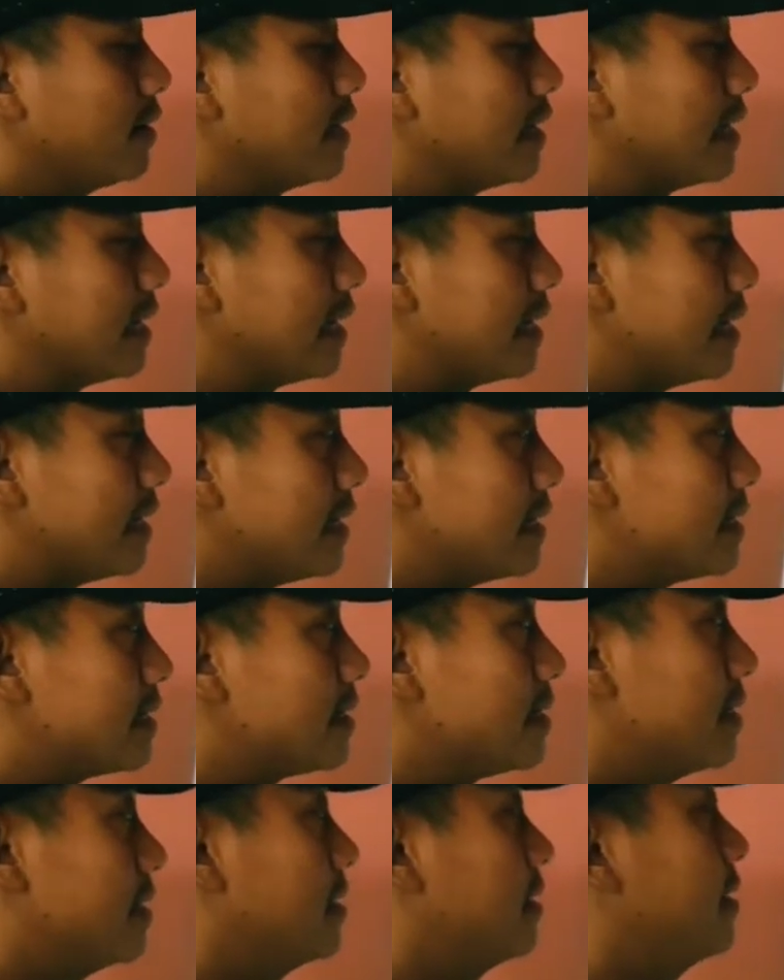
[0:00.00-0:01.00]
is
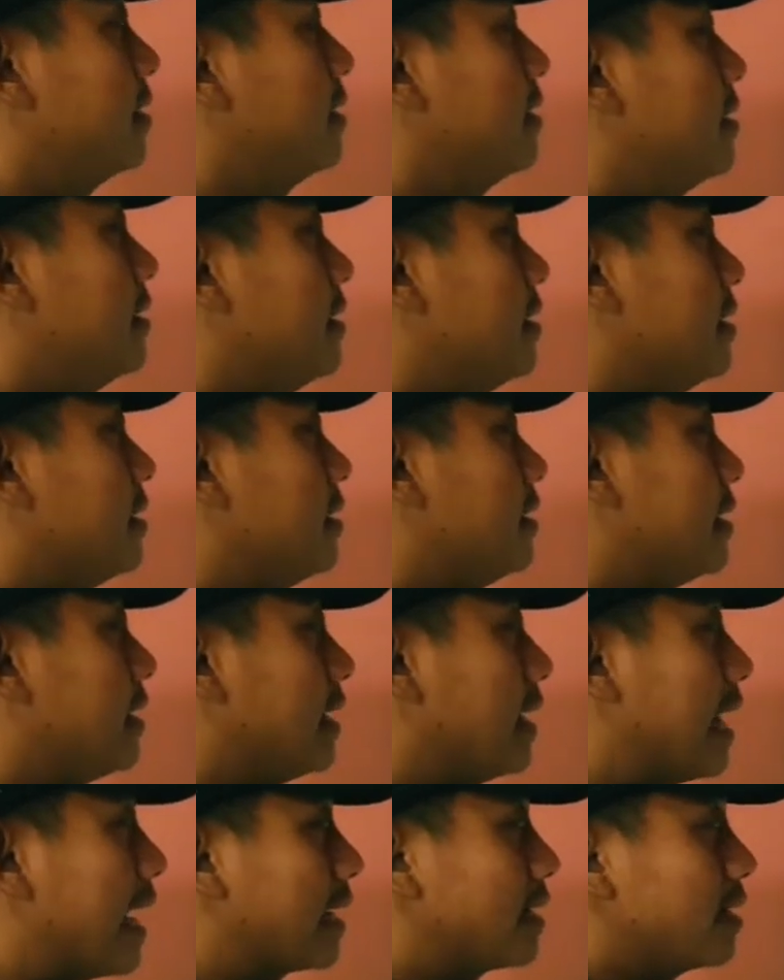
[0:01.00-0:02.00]
the
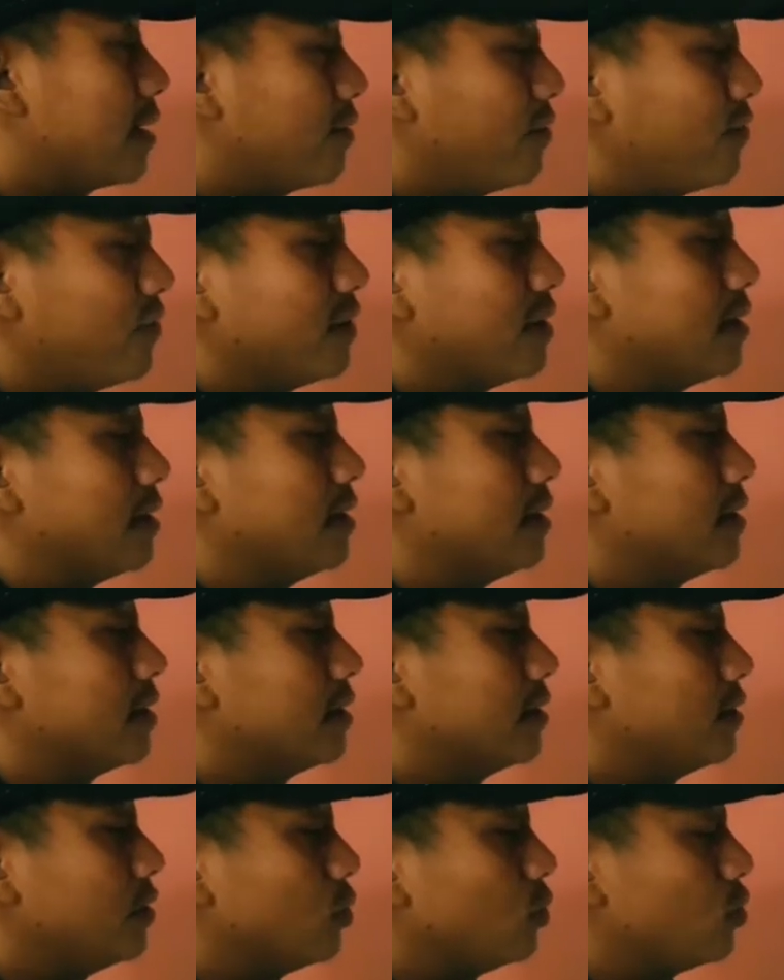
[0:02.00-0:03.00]
electric field
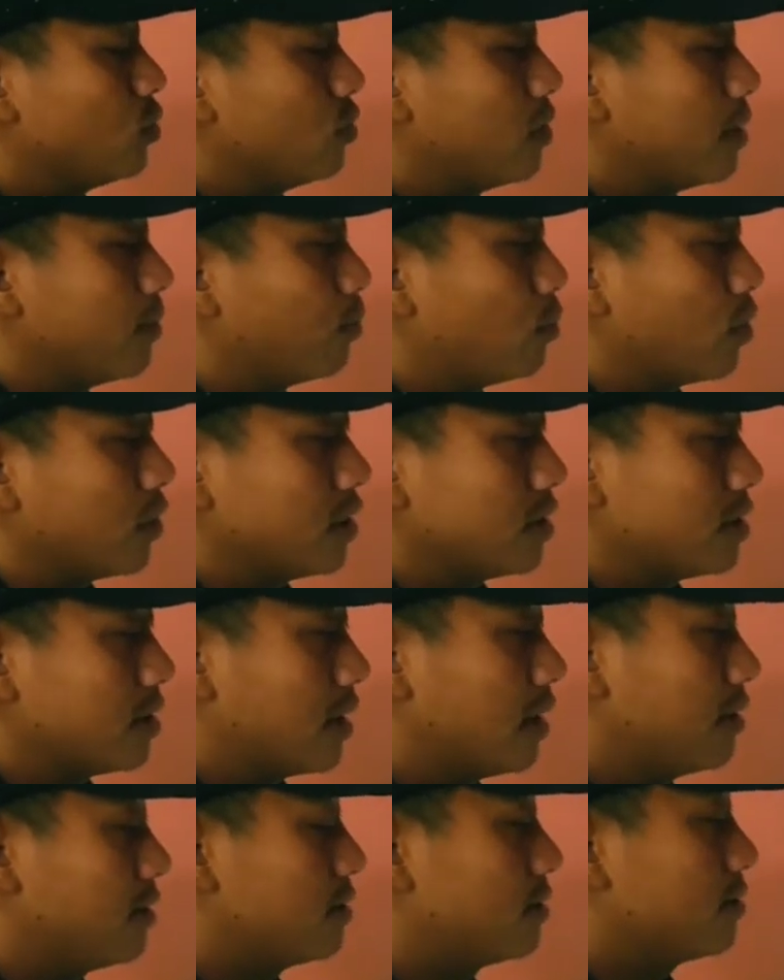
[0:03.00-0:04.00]
due to the point
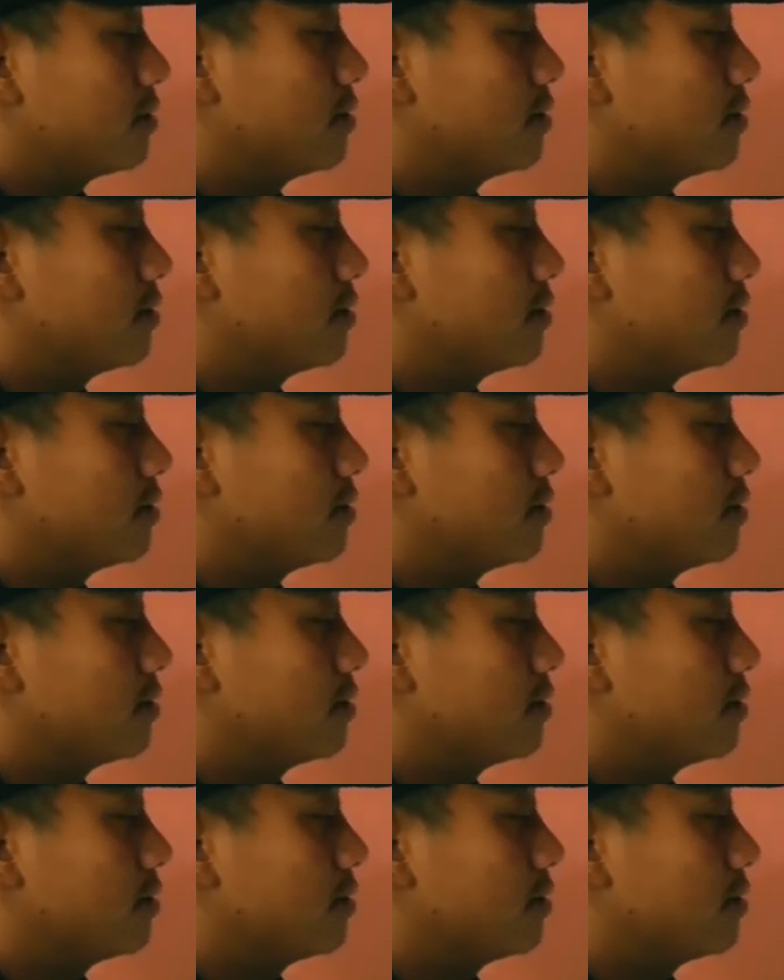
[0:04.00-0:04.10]
charge.